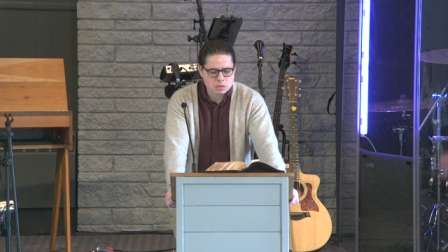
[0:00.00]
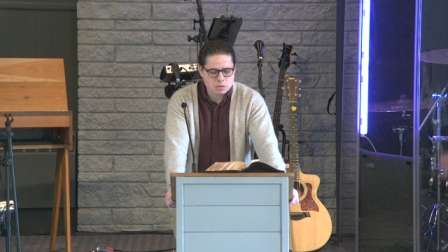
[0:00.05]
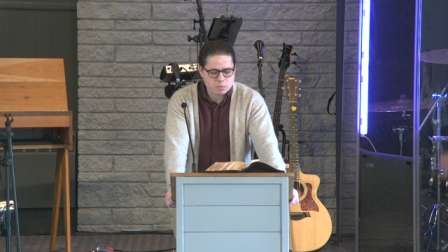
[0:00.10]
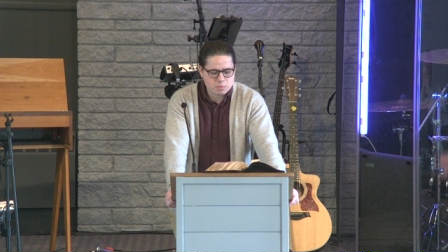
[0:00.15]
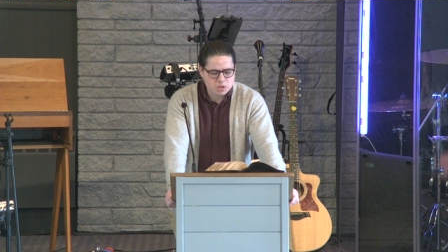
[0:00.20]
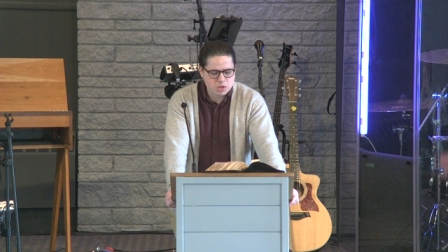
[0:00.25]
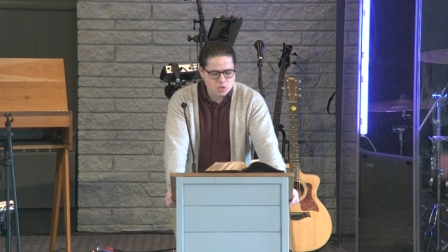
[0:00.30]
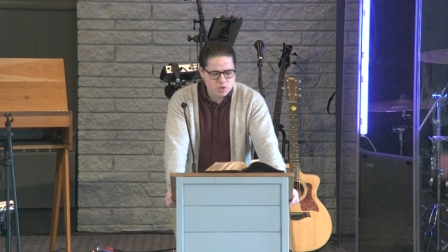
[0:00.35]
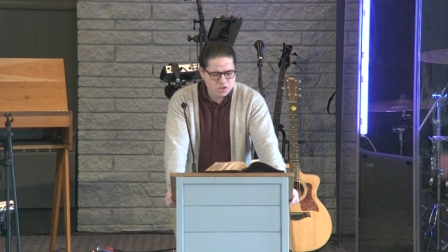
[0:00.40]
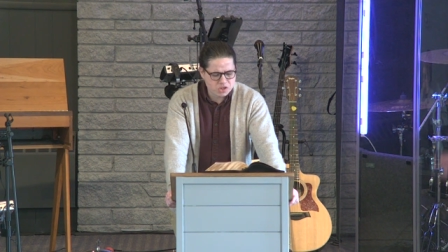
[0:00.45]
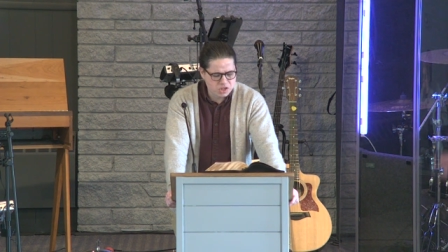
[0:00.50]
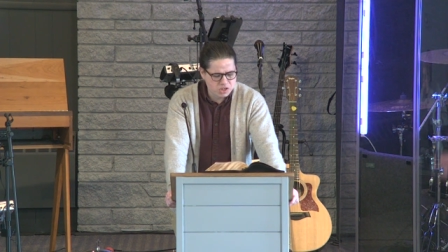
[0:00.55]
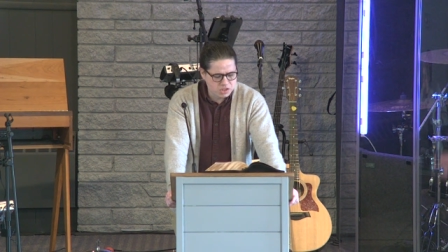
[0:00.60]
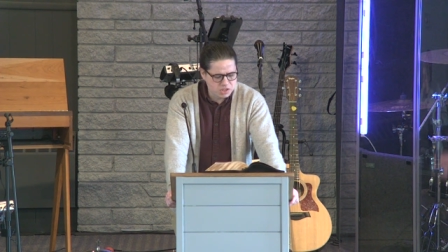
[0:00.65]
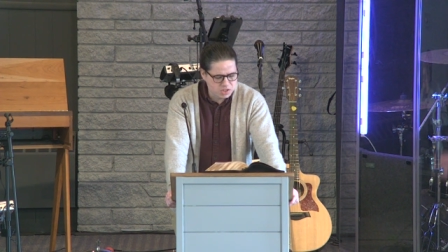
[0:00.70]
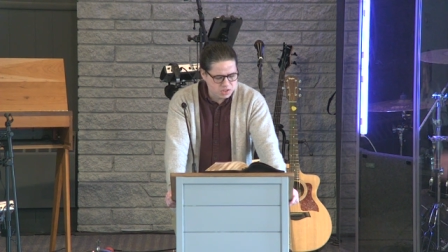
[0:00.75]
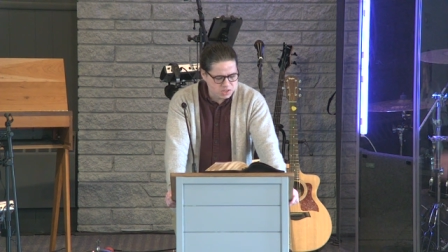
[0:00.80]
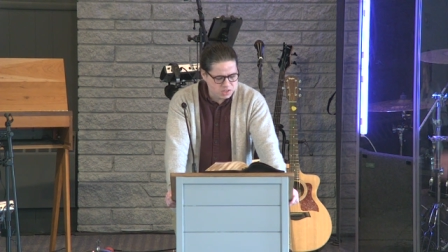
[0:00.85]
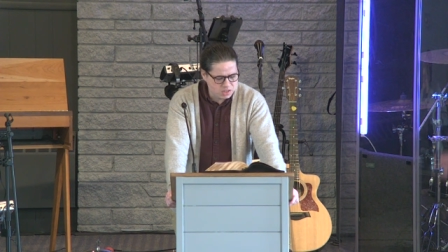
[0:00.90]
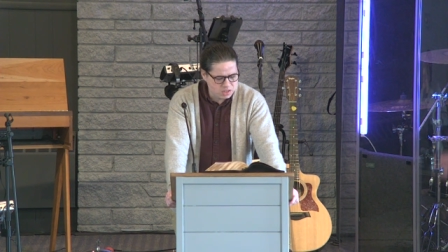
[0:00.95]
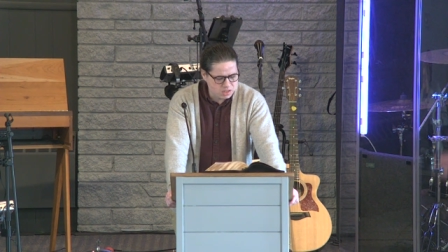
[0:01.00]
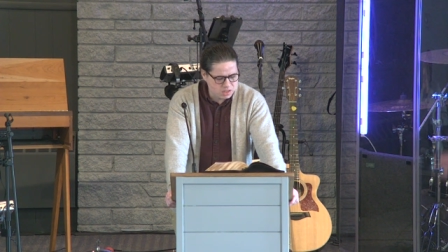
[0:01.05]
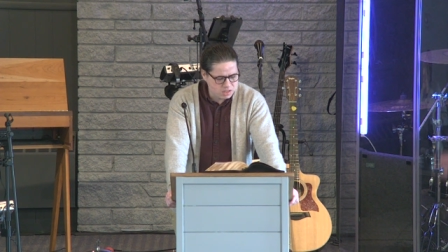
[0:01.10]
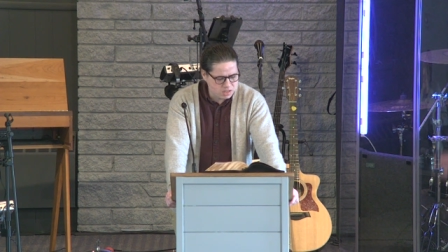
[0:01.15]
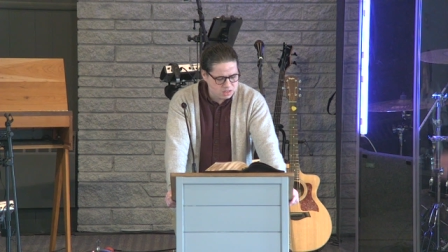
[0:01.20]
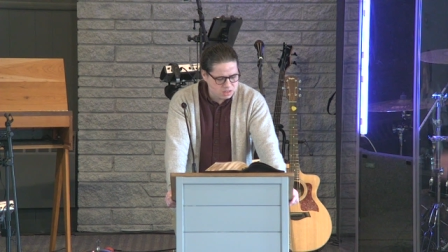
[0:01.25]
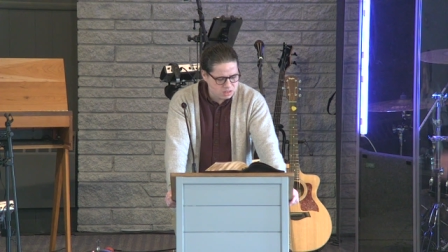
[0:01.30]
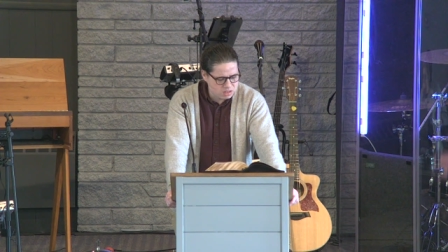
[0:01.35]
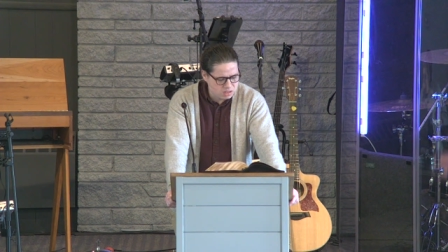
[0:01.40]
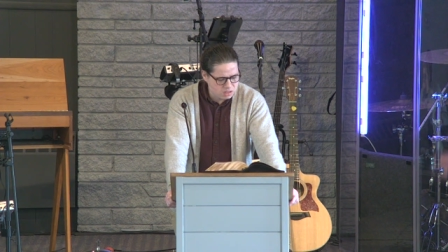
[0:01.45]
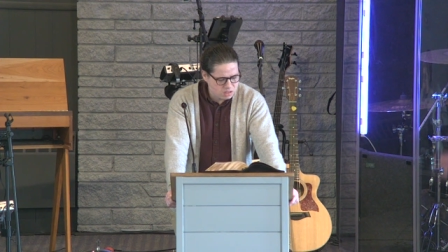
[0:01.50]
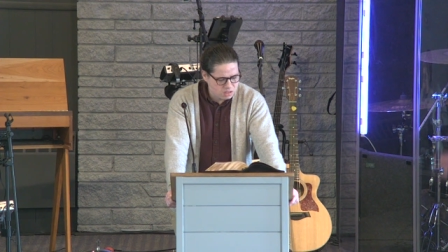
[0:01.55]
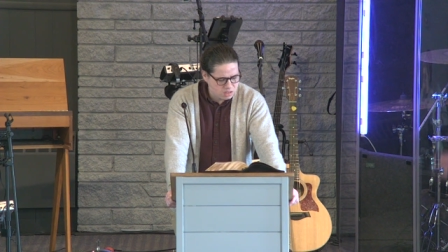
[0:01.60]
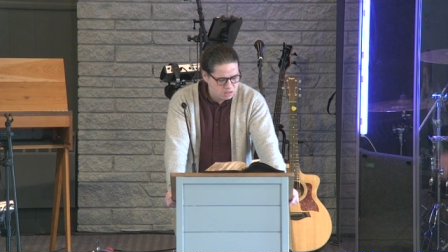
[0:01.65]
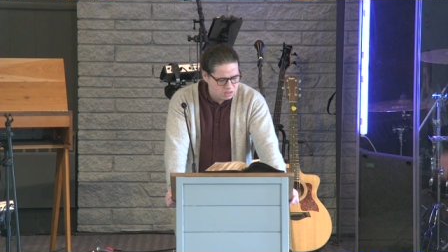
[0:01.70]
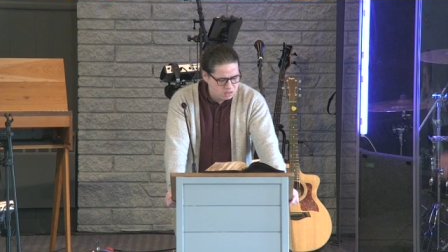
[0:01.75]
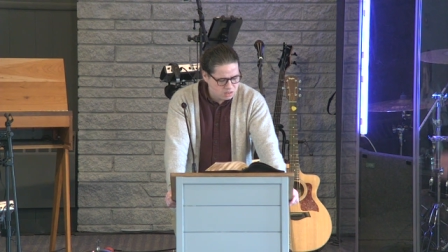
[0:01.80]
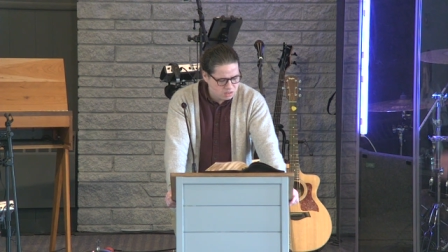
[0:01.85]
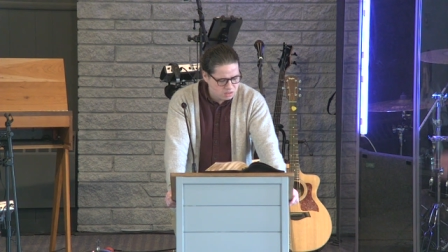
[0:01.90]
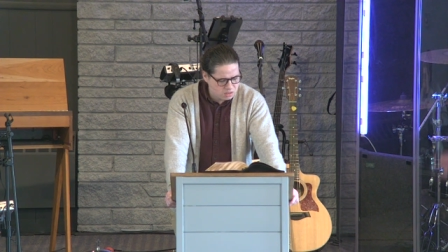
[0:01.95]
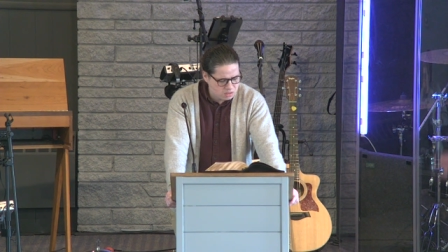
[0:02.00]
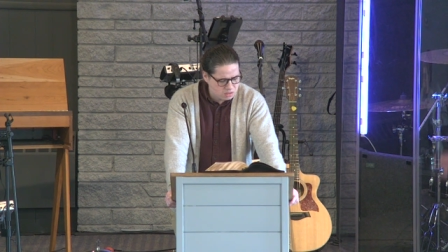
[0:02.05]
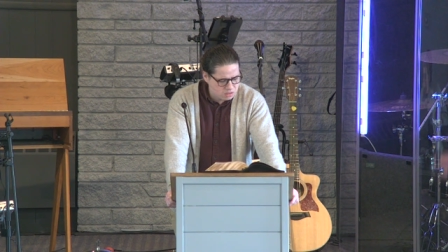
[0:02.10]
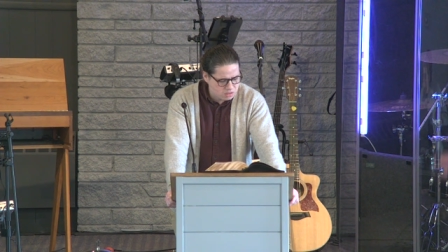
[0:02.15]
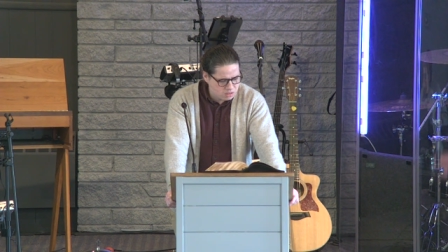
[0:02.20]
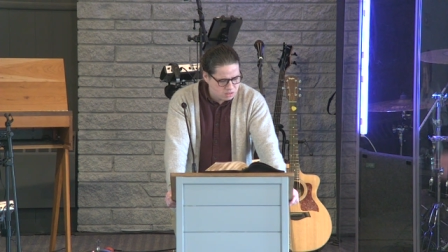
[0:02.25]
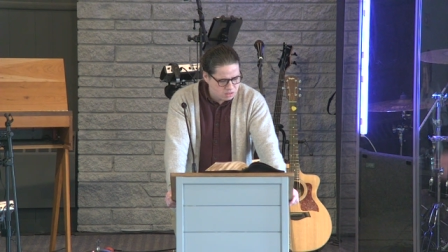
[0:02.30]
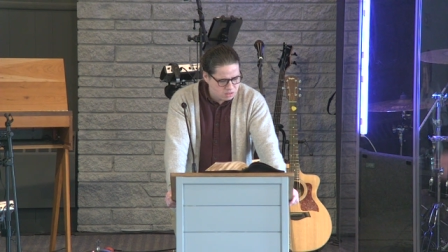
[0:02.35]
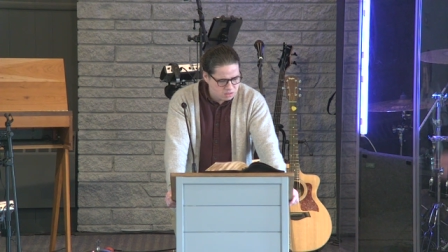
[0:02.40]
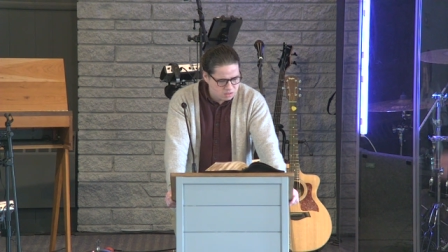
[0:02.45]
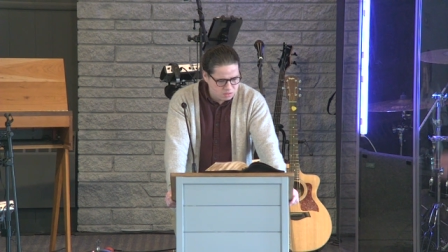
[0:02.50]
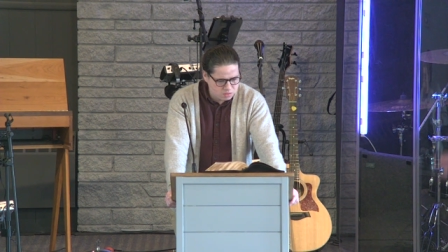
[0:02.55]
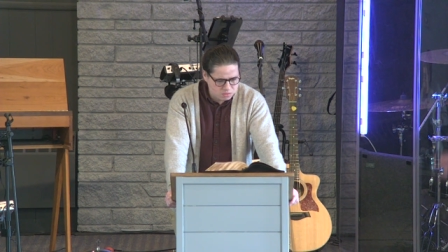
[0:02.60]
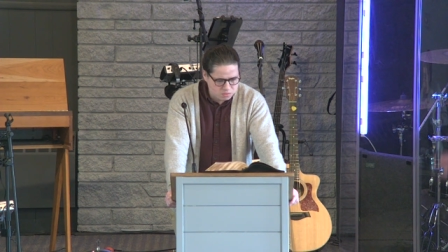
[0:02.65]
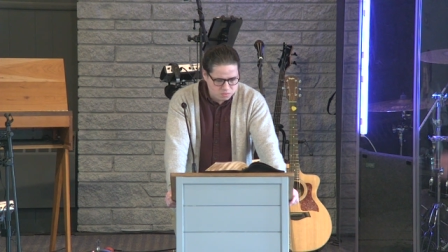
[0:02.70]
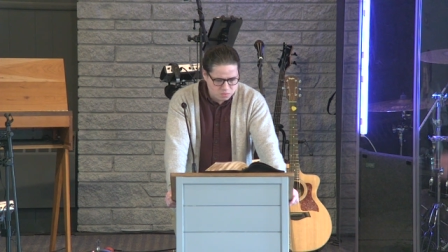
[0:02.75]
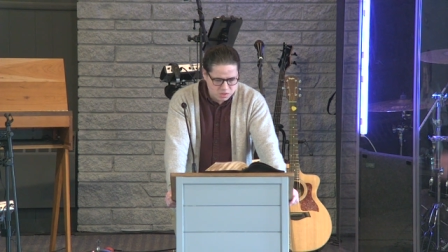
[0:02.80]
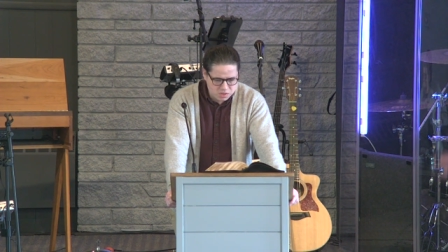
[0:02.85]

The question is what